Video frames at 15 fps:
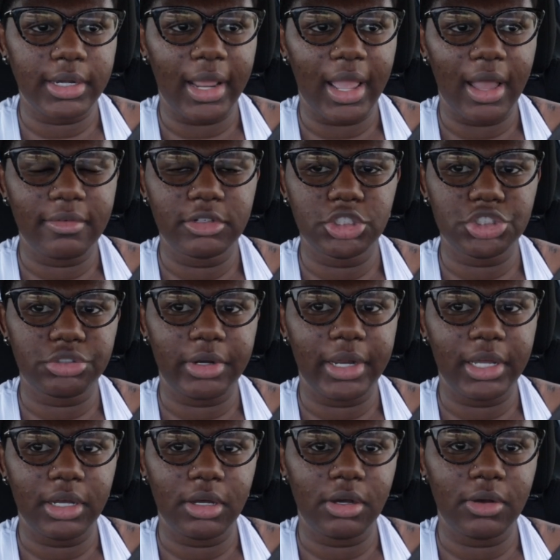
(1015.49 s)
They have a
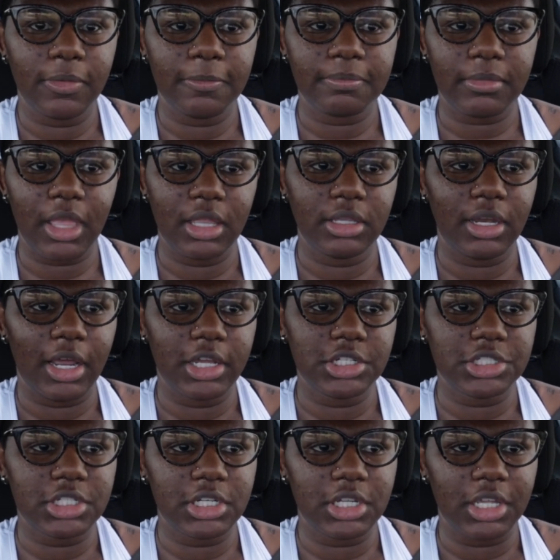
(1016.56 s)
trail, and then I
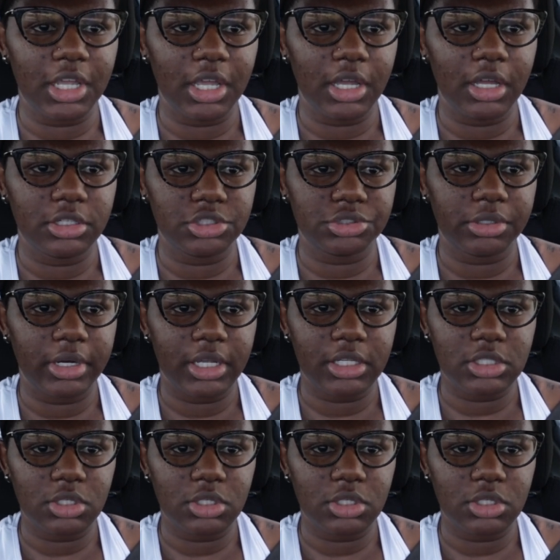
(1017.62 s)
usually get a drink.